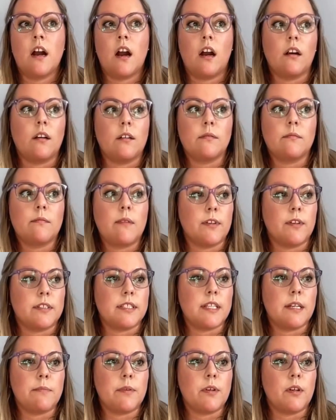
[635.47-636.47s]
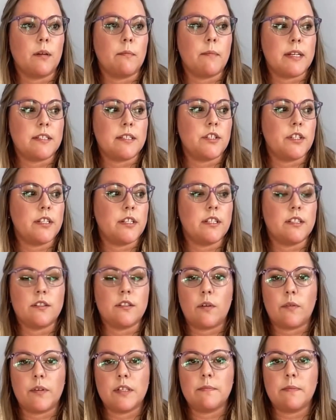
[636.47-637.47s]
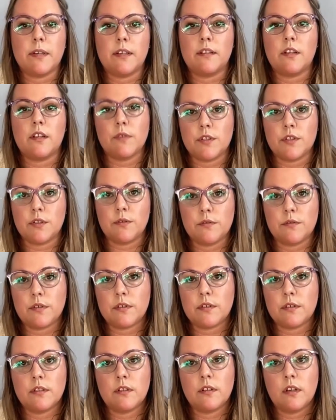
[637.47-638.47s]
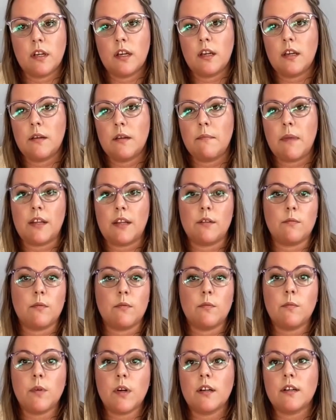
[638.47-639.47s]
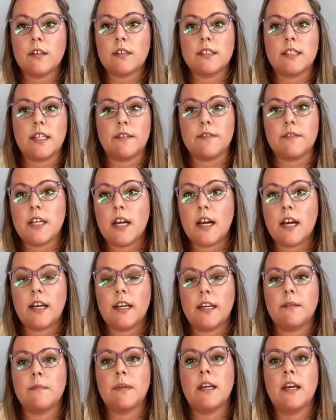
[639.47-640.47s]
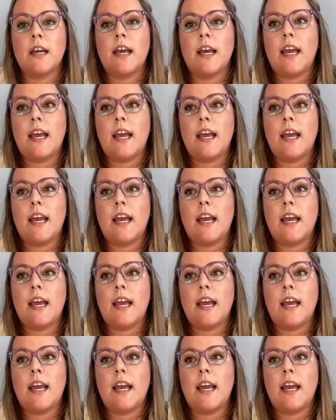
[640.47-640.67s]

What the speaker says: Or, for example, our messaging has always been reduce manual work, save time.